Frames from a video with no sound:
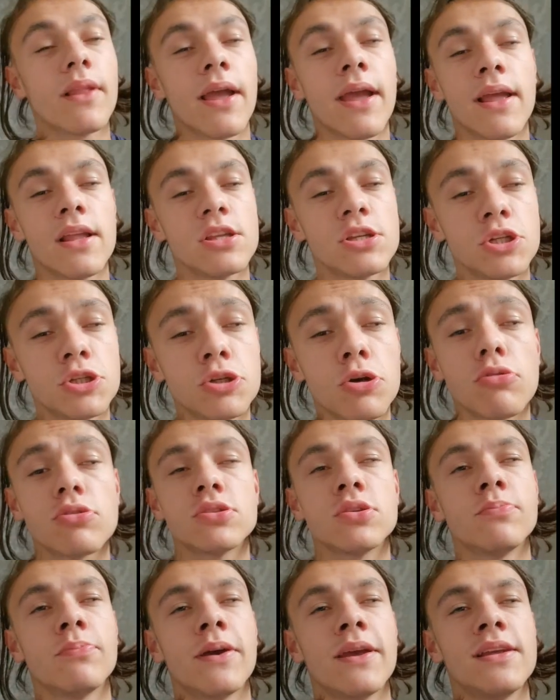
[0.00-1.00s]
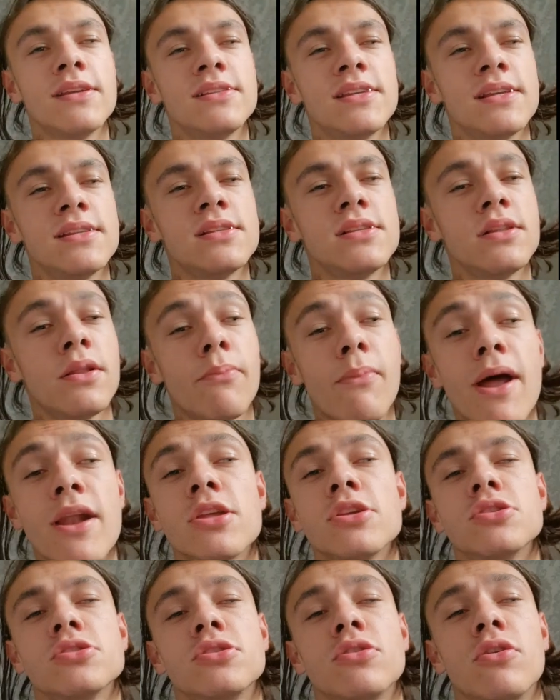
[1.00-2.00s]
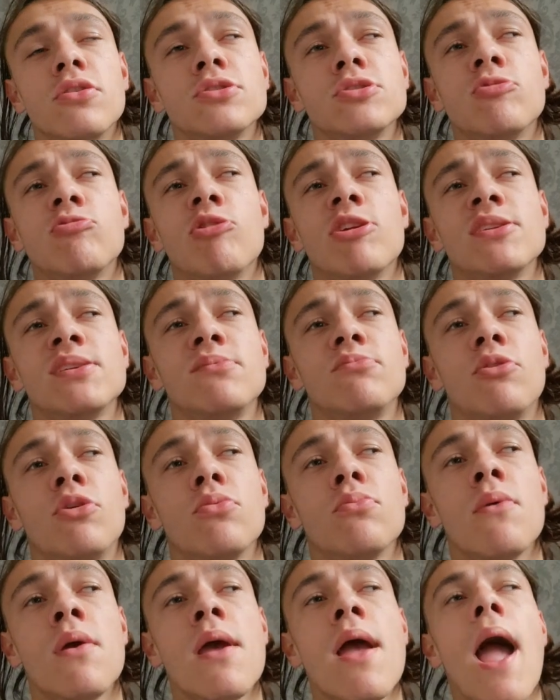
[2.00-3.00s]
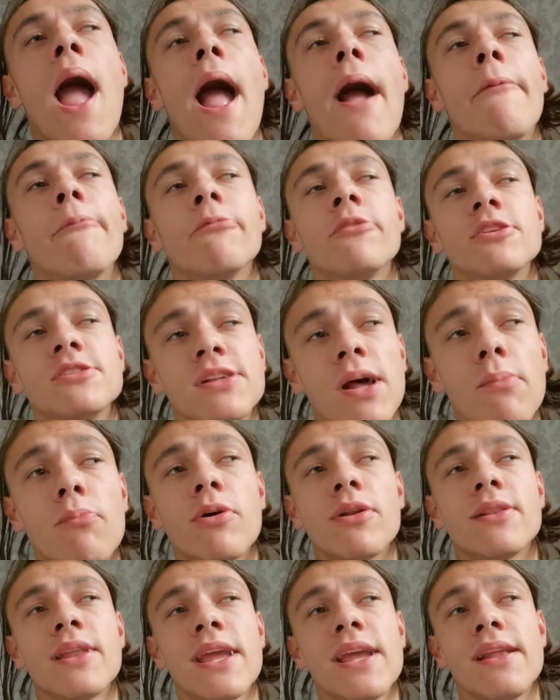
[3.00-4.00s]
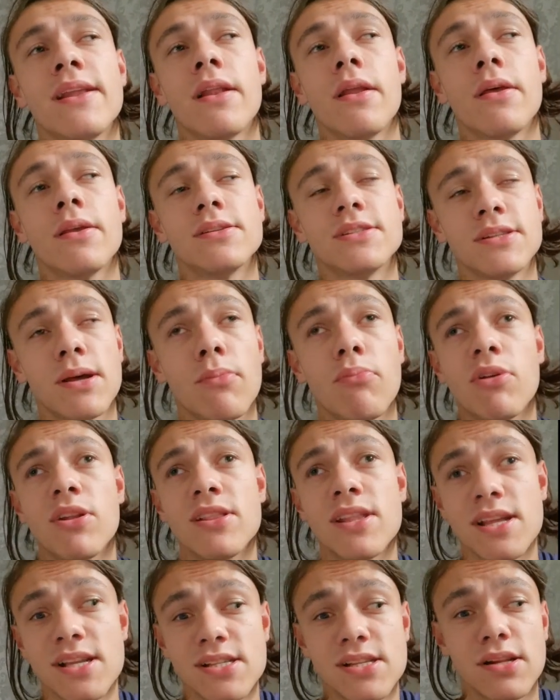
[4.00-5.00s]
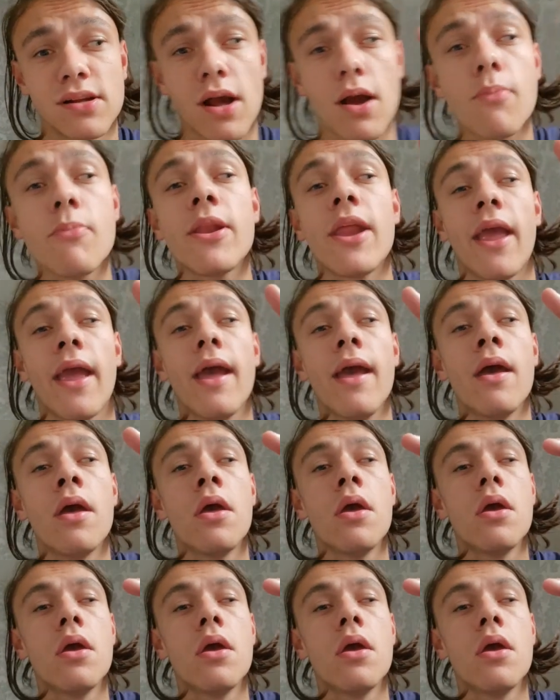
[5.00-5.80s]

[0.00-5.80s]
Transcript: It's shot to pieces. The manager's lost the dressing room. And someone needs to come in here.